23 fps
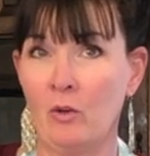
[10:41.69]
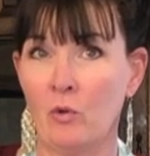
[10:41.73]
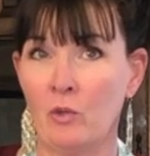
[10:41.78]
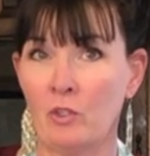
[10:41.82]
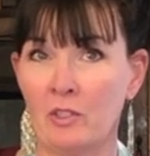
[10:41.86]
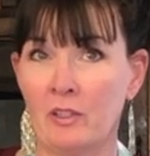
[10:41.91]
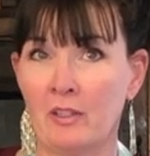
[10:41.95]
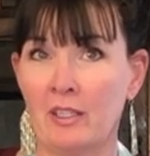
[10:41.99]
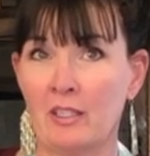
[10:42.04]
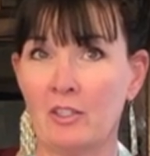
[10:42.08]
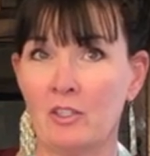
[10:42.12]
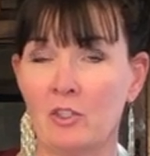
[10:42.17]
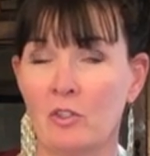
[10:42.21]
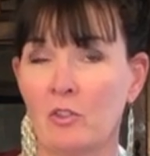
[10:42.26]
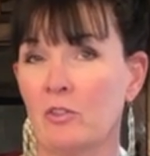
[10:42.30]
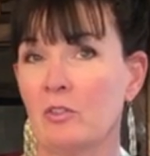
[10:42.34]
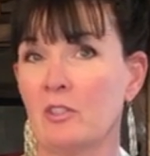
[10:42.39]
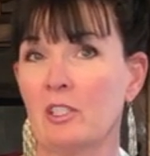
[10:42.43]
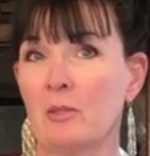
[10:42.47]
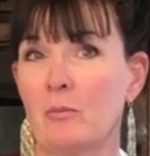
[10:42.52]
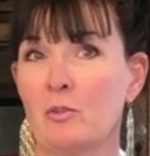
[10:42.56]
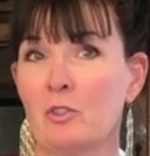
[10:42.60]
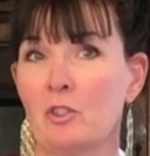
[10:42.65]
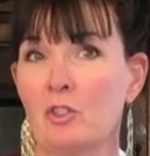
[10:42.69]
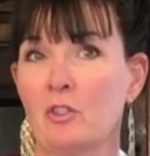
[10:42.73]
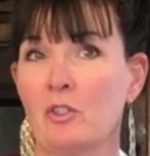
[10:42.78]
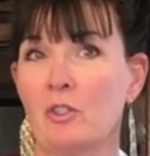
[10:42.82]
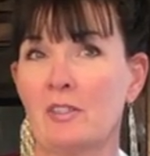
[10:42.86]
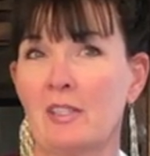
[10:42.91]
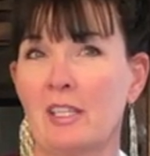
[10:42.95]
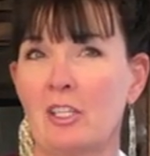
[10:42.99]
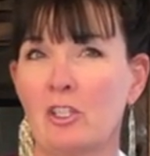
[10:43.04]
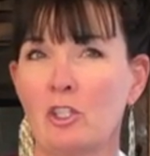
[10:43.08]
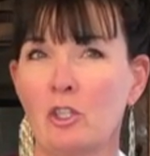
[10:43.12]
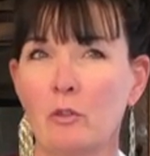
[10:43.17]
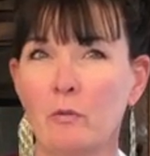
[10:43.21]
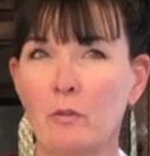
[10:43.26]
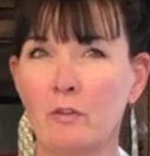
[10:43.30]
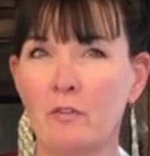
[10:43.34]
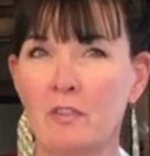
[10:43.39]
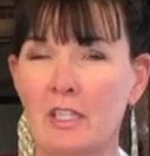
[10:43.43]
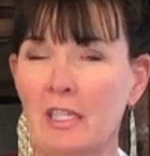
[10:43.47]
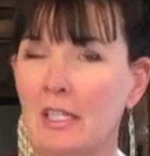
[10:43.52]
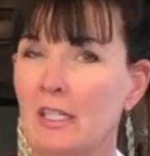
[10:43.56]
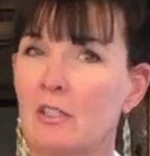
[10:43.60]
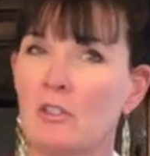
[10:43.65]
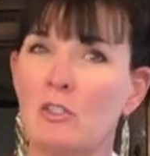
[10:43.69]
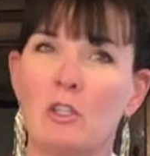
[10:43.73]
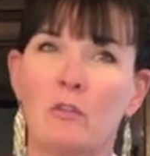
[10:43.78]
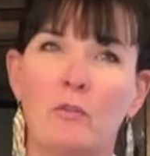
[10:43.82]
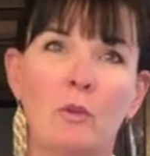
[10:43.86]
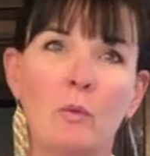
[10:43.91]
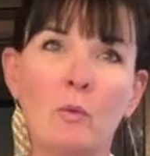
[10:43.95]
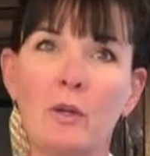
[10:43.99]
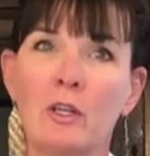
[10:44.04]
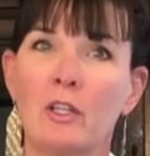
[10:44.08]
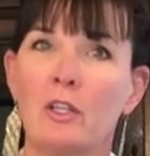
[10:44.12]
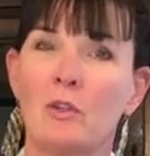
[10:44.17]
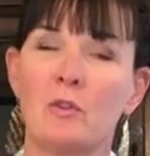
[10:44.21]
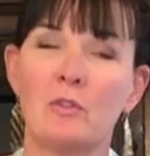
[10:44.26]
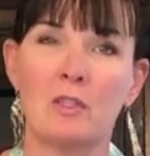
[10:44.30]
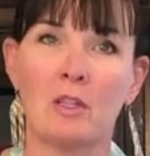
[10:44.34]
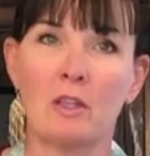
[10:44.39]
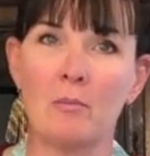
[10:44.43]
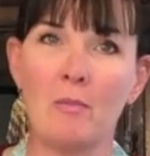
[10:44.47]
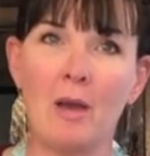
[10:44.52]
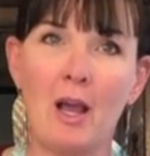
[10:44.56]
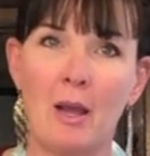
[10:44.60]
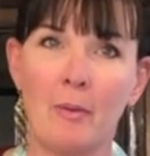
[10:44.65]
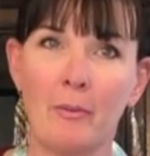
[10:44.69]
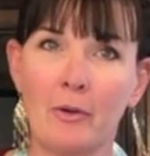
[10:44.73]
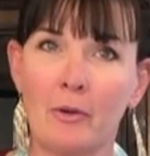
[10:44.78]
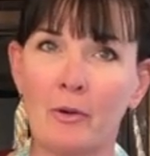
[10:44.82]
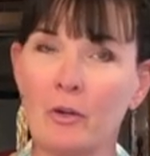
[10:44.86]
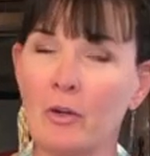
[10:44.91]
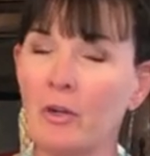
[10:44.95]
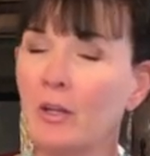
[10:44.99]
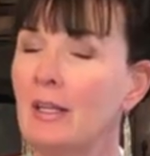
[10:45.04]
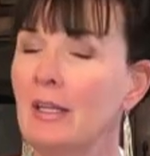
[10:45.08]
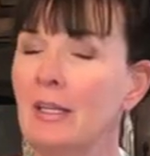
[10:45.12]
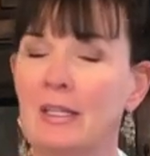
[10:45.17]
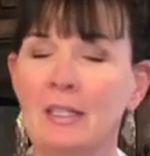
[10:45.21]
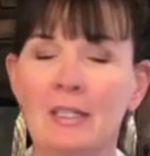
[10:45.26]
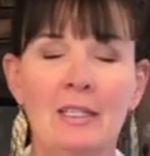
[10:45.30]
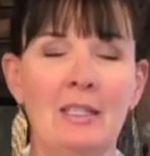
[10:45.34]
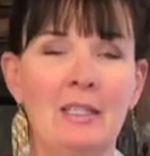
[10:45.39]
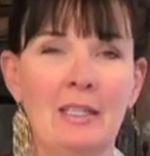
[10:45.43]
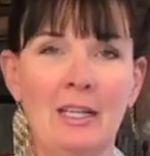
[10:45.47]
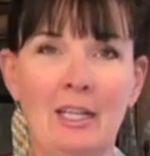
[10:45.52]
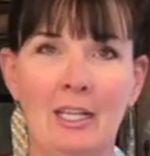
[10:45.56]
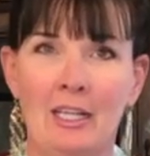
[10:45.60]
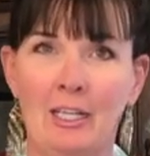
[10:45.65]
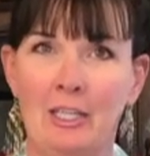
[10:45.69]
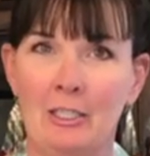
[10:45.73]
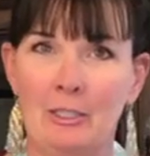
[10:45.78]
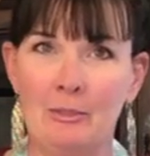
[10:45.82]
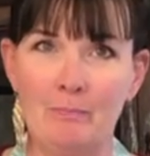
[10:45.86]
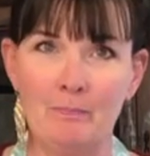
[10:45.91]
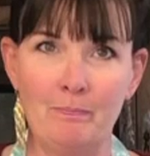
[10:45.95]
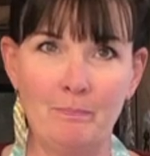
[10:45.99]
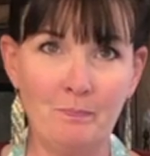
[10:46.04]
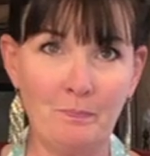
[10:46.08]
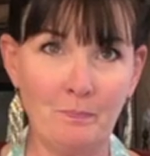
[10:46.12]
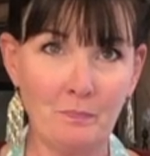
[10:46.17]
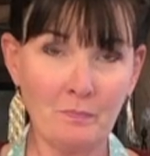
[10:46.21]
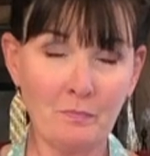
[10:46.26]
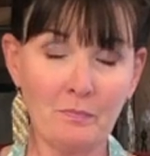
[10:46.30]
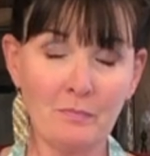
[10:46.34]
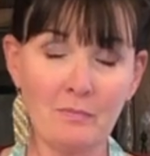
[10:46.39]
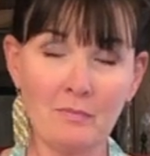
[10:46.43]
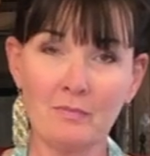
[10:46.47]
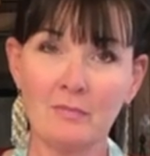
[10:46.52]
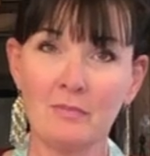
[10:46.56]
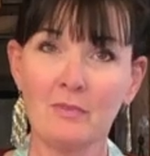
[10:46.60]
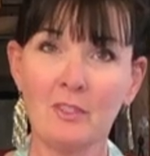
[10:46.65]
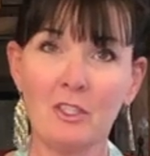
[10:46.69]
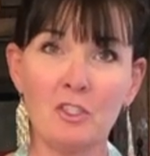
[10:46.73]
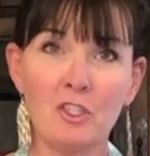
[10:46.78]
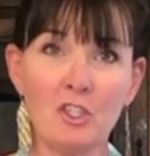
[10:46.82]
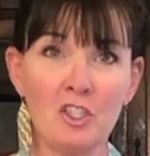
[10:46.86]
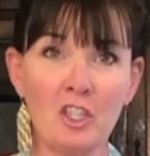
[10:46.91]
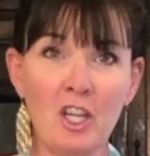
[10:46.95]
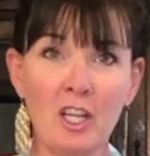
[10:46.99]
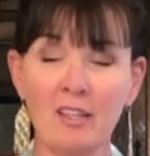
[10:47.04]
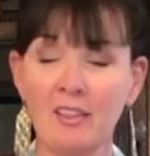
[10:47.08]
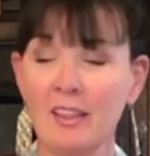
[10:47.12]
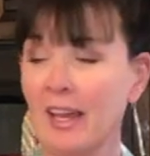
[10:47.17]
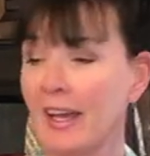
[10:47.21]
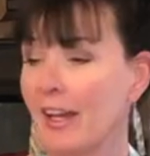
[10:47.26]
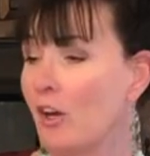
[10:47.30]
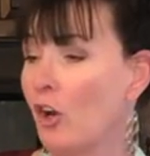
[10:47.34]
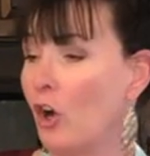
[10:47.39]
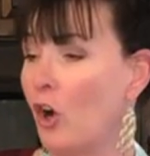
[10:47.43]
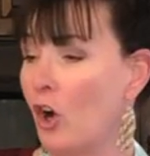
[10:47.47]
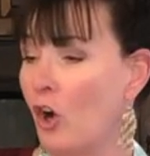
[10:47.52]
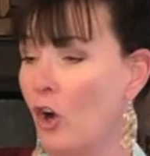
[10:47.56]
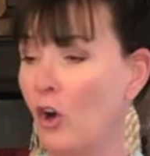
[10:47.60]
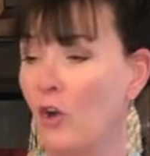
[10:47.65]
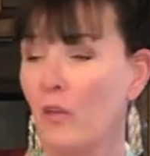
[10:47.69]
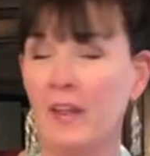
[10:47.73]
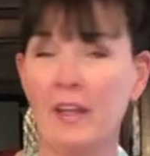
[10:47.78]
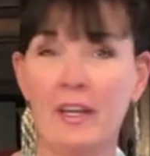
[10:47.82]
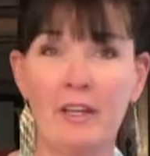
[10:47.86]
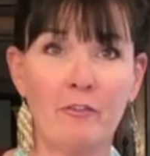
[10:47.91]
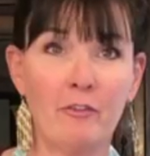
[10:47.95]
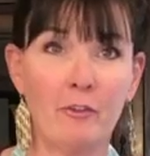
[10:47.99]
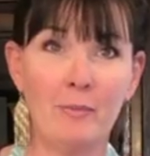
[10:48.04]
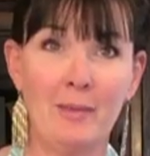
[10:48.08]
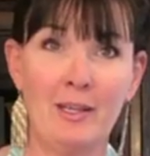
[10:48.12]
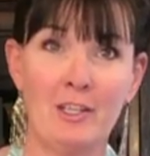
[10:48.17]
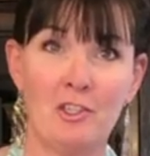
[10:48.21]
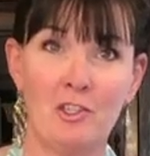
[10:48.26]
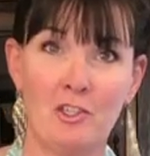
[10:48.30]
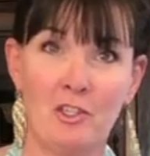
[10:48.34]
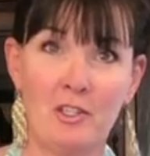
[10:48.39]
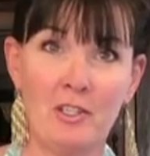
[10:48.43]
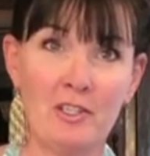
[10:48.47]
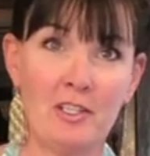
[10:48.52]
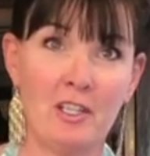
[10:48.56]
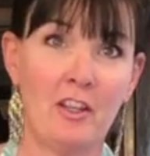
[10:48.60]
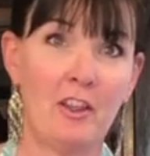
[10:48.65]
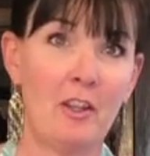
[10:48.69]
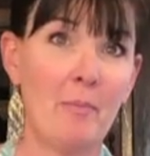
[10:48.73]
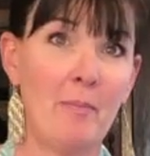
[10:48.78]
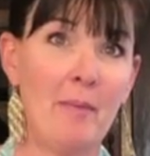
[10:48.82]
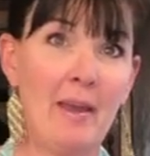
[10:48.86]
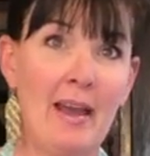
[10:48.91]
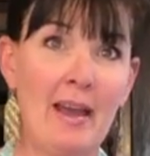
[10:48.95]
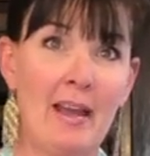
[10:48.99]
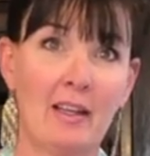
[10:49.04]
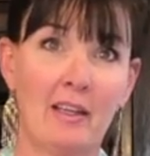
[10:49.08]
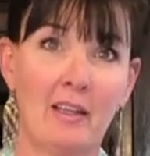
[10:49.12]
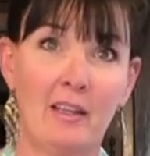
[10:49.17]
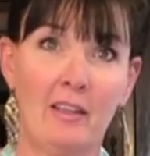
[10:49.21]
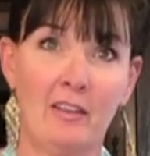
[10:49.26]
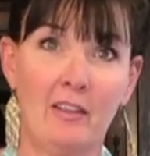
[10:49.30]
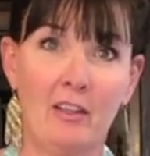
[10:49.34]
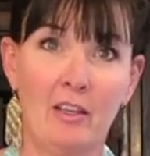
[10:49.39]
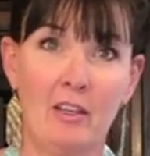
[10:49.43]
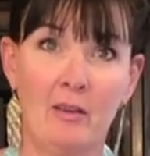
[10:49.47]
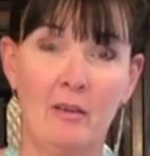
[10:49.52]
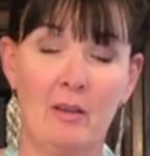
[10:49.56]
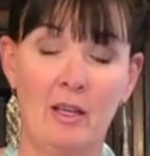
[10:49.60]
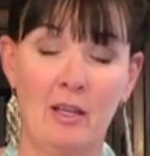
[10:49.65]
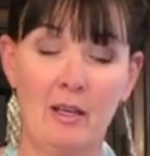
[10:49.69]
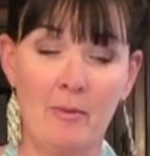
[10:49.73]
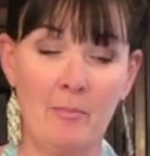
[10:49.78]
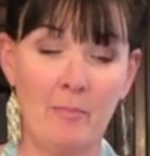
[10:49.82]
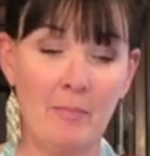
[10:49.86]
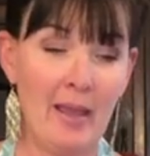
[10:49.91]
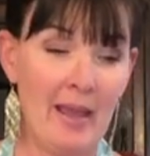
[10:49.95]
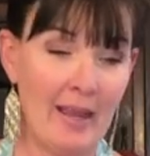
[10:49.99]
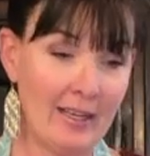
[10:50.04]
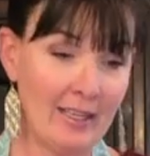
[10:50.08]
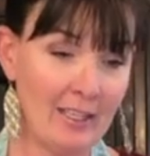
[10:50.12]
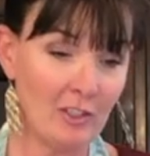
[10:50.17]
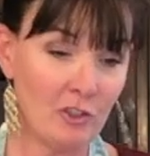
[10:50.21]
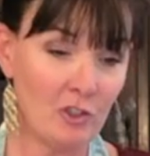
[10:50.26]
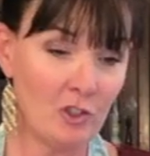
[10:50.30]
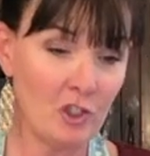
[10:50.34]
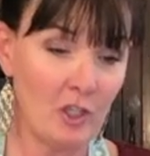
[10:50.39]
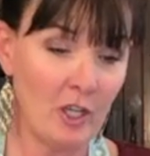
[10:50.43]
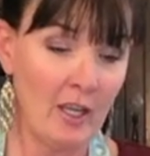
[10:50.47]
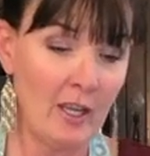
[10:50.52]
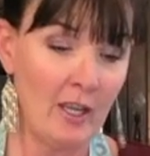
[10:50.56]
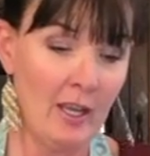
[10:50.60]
Or to the internal temperature is like 215, so if you wanna use a thermometer to check that, all that information is on the back of the package.